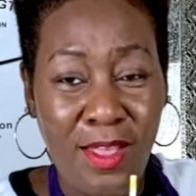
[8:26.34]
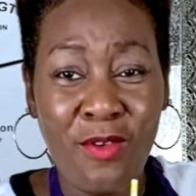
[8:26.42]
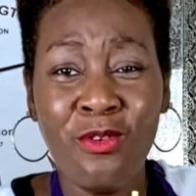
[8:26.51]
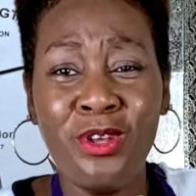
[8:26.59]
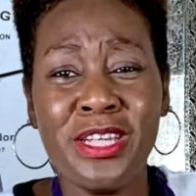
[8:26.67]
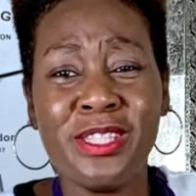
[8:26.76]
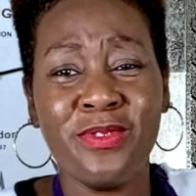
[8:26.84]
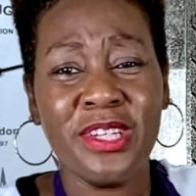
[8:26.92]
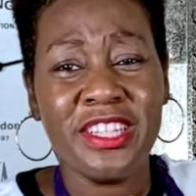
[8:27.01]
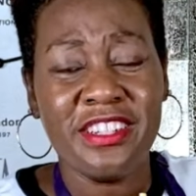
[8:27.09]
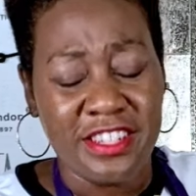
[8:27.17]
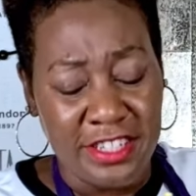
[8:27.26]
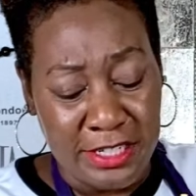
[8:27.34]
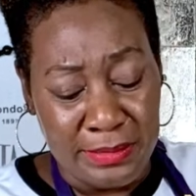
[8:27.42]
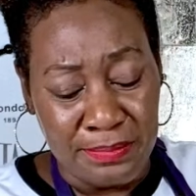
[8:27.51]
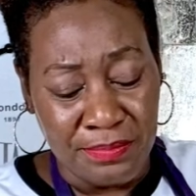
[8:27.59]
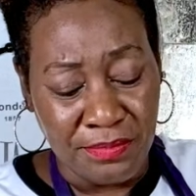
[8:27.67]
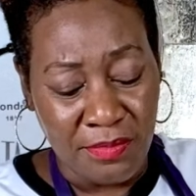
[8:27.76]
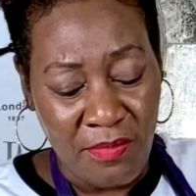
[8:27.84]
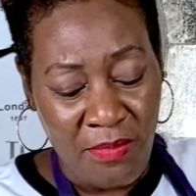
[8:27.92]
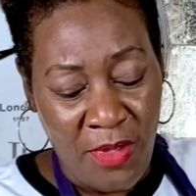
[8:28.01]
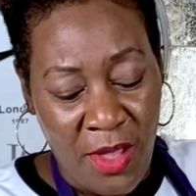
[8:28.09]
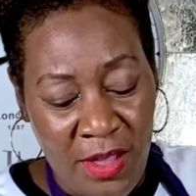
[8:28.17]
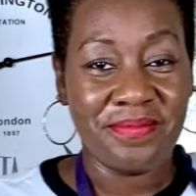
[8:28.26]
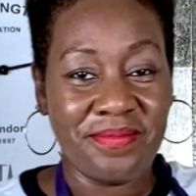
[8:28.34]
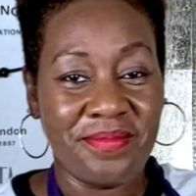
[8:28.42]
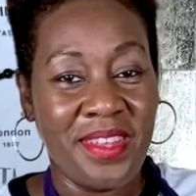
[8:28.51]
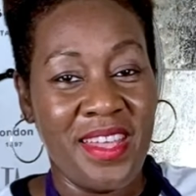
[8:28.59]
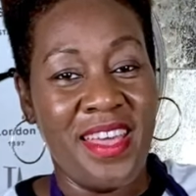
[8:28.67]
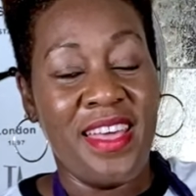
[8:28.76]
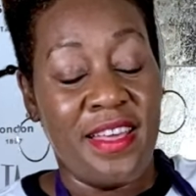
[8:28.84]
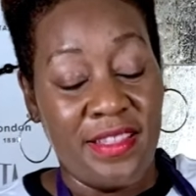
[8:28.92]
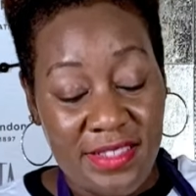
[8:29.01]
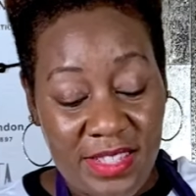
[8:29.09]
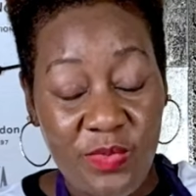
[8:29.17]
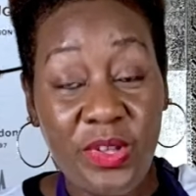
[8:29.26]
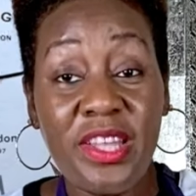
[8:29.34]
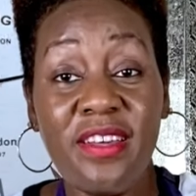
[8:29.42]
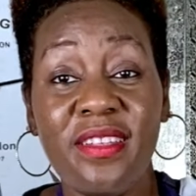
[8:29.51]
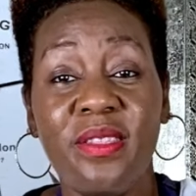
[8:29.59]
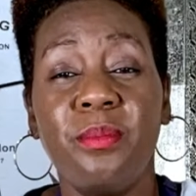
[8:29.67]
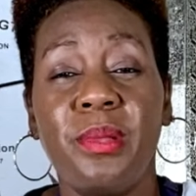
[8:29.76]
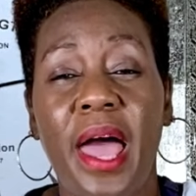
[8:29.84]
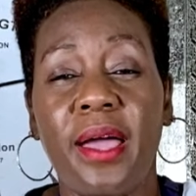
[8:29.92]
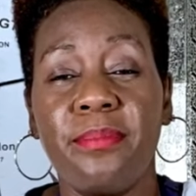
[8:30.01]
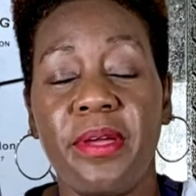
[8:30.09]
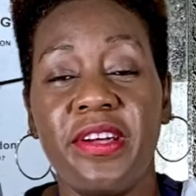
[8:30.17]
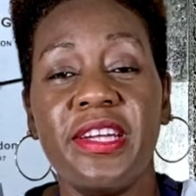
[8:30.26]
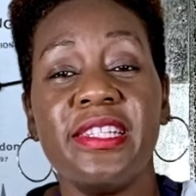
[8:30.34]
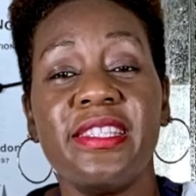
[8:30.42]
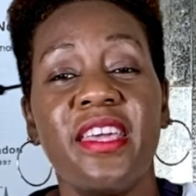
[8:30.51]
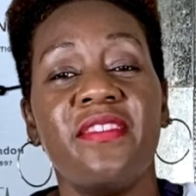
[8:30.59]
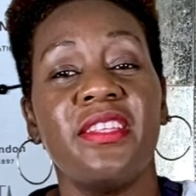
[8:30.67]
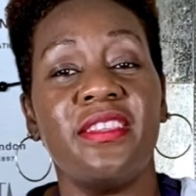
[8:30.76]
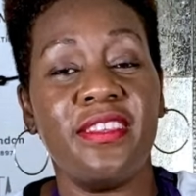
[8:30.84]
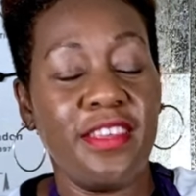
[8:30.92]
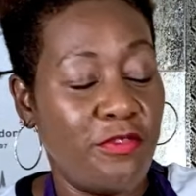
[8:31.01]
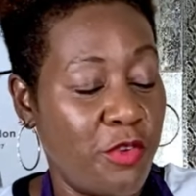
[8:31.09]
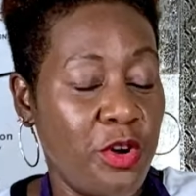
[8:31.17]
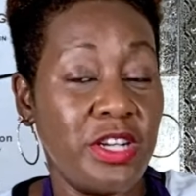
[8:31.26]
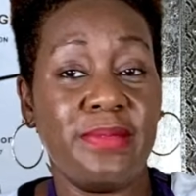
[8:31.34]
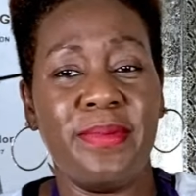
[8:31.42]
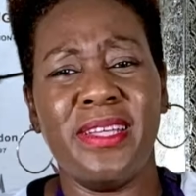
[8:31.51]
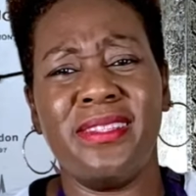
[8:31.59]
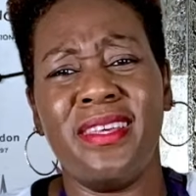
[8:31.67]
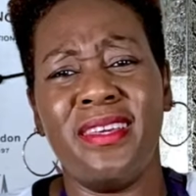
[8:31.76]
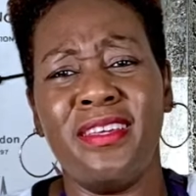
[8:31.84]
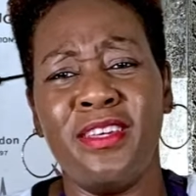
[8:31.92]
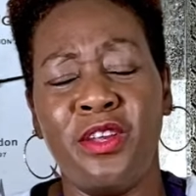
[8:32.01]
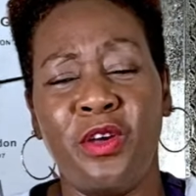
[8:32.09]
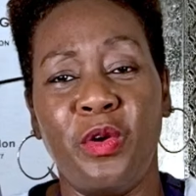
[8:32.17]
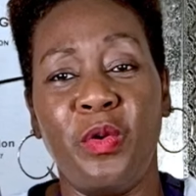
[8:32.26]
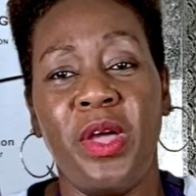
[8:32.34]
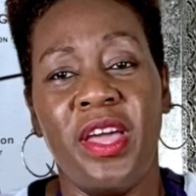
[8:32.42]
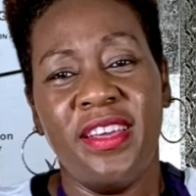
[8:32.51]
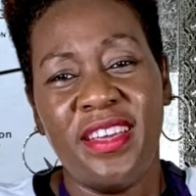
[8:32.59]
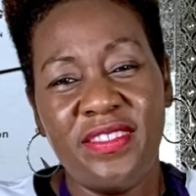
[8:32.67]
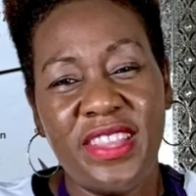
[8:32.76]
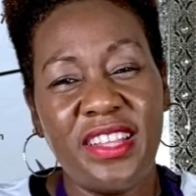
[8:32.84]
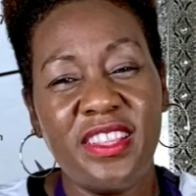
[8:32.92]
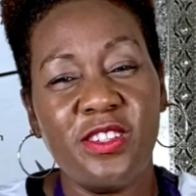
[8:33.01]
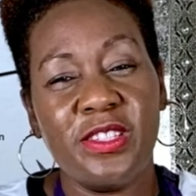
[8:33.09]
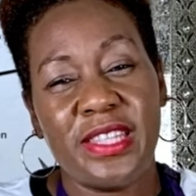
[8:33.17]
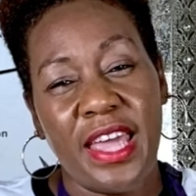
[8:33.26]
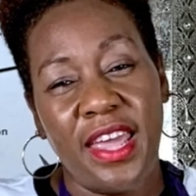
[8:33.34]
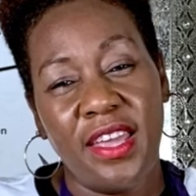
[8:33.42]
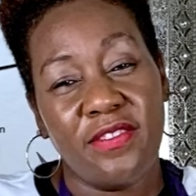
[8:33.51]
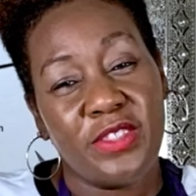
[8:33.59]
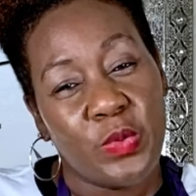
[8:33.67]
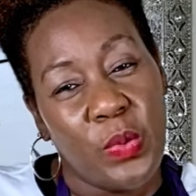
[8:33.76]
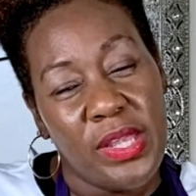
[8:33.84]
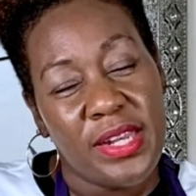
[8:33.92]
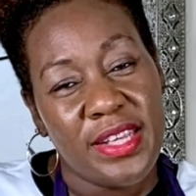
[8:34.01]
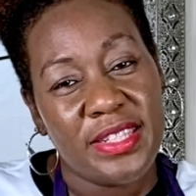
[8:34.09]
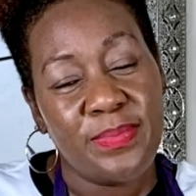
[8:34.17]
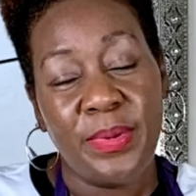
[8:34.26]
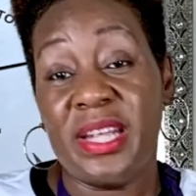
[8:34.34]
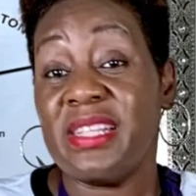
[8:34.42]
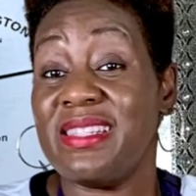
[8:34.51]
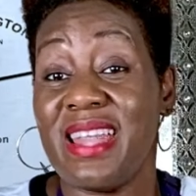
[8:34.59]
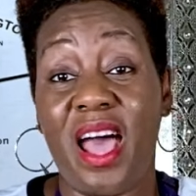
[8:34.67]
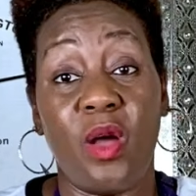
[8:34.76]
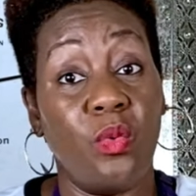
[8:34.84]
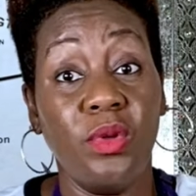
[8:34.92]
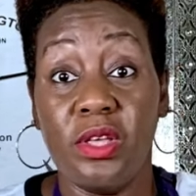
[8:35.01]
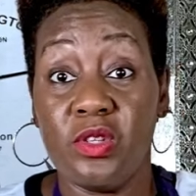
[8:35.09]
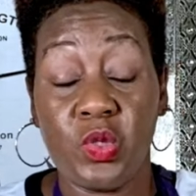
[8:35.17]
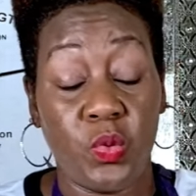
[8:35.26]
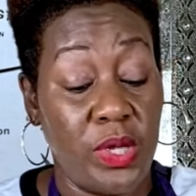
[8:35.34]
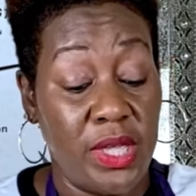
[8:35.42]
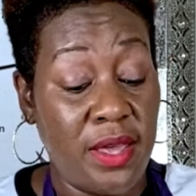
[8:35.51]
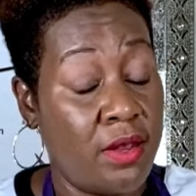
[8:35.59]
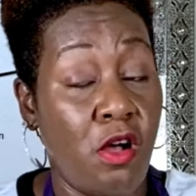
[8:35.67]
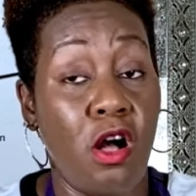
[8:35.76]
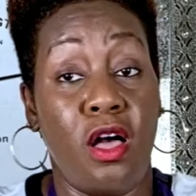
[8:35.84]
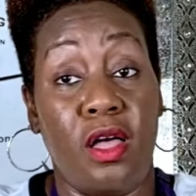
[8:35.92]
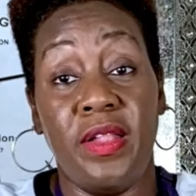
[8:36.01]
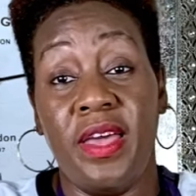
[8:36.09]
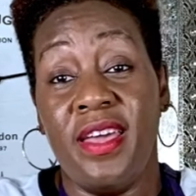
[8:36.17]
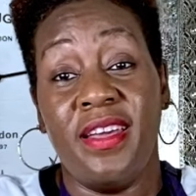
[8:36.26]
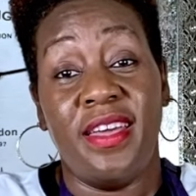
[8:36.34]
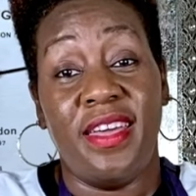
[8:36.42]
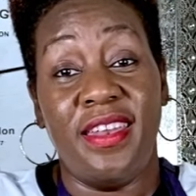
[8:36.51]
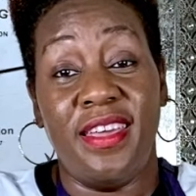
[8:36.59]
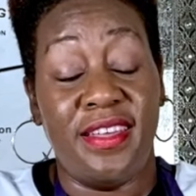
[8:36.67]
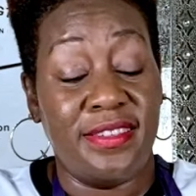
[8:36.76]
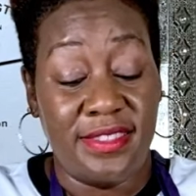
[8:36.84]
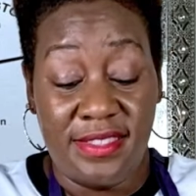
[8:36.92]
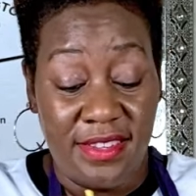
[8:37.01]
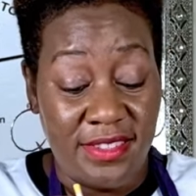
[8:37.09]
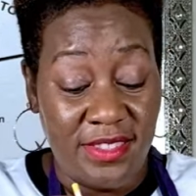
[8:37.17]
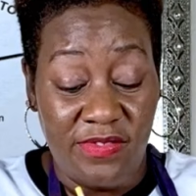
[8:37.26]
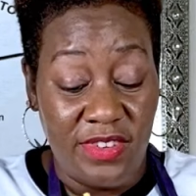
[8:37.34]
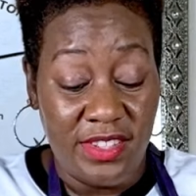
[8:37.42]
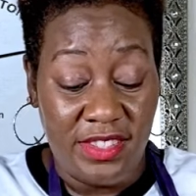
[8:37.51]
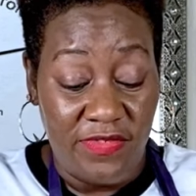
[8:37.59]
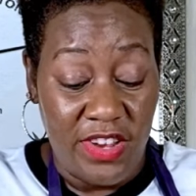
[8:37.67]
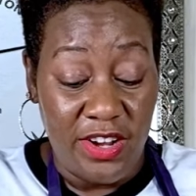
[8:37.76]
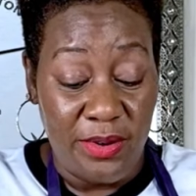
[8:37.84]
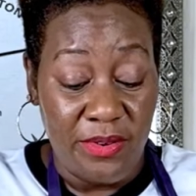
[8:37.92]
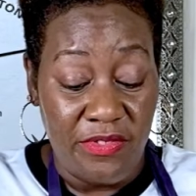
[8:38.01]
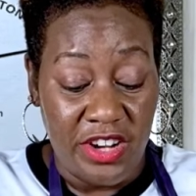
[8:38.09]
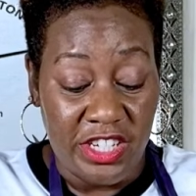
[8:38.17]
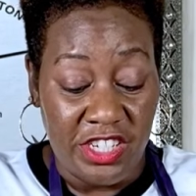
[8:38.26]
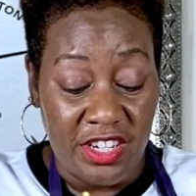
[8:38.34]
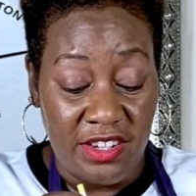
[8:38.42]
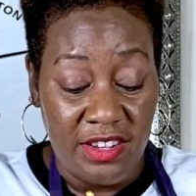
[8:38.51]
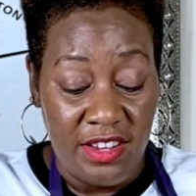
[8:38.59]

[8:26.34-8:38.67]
Oh, that's really good. This is really good. The blackberries give it, of course, makes it, you know, give it that little tang of sweetness, but it's not real sweet at all. And it's very refreshing.